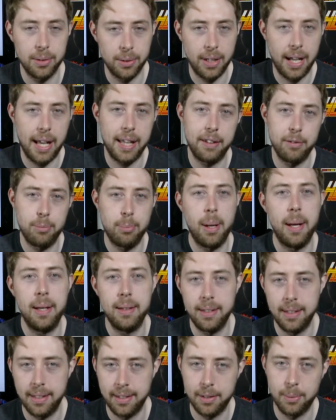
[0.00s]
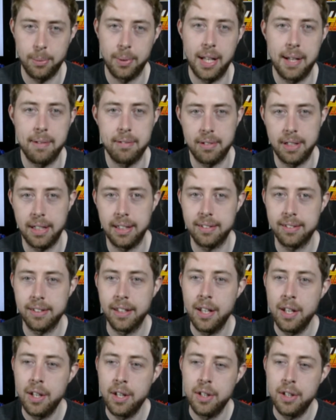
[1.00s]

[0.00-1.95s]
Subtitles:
it or how they painted it or whatever else.